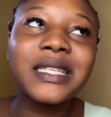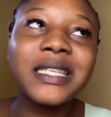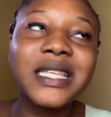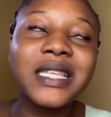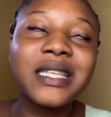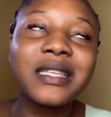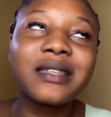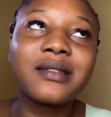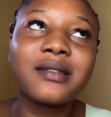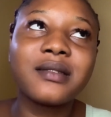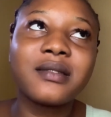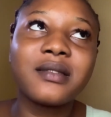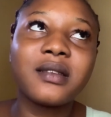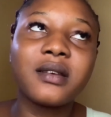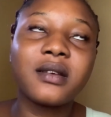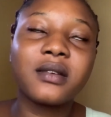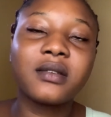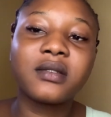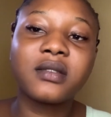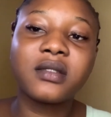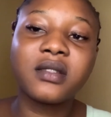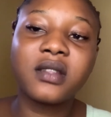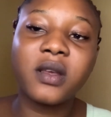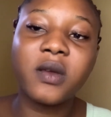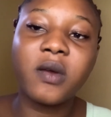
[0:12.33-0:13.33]
is the
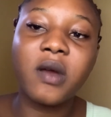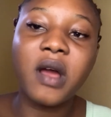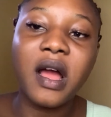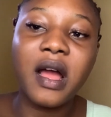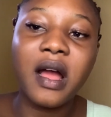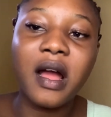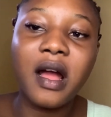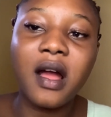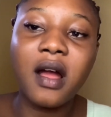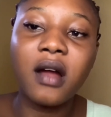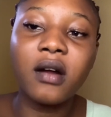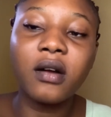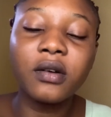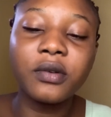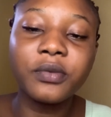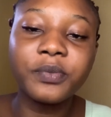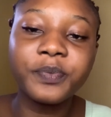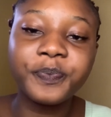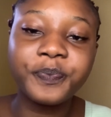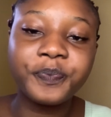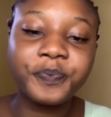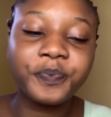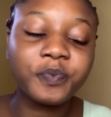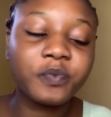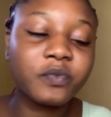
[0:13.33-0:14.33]
next day
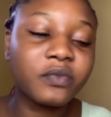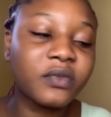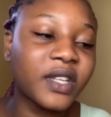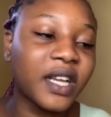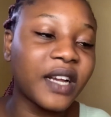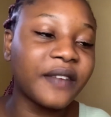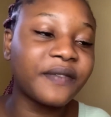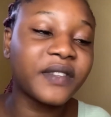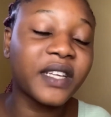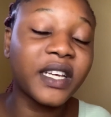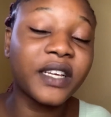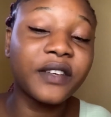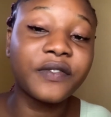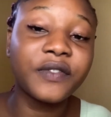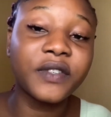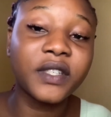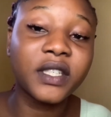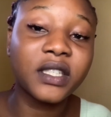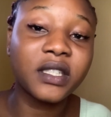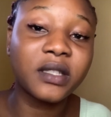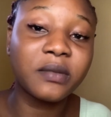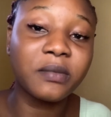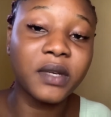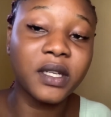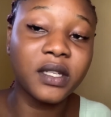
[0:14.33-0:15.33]
um after i
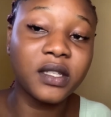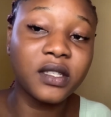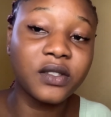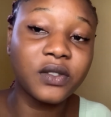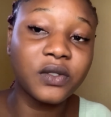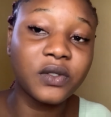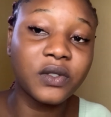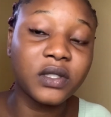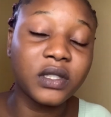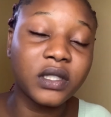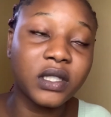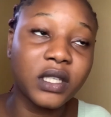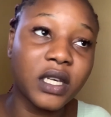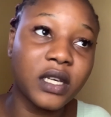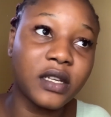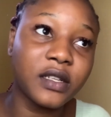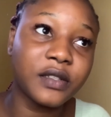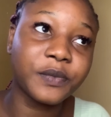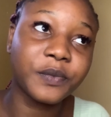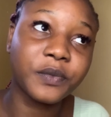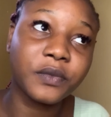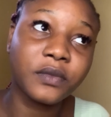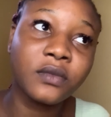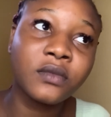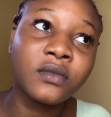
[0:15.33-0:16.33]
fixed my nails yeah
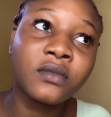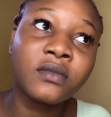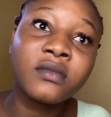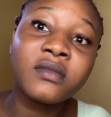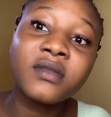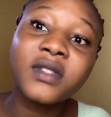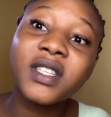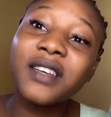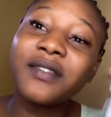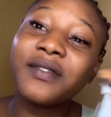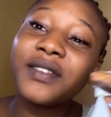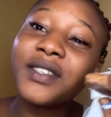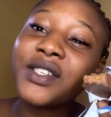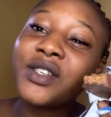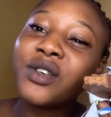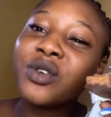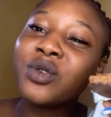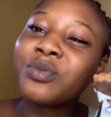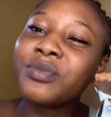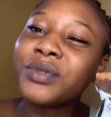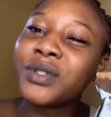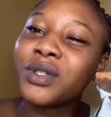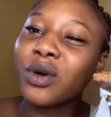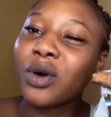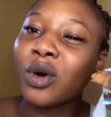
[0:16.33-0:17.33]
the video will
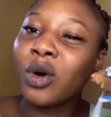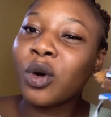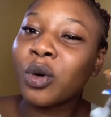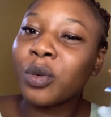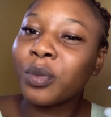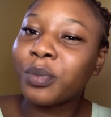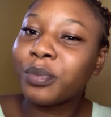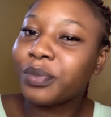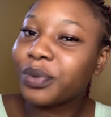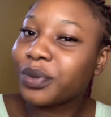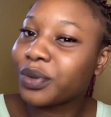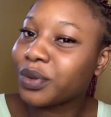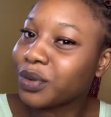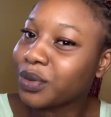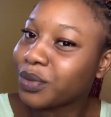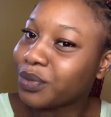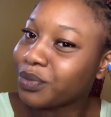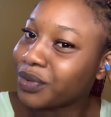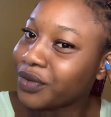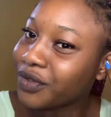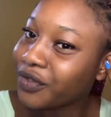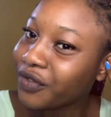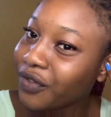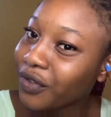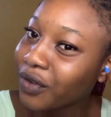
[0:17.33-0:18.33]
be up
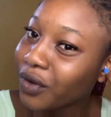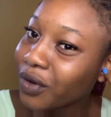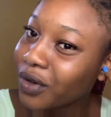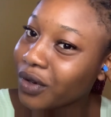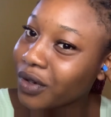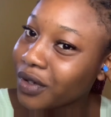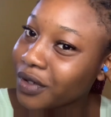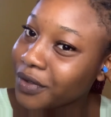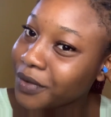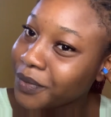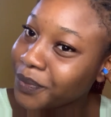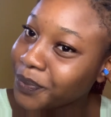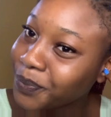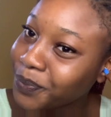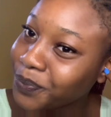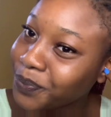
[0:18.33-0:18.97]
before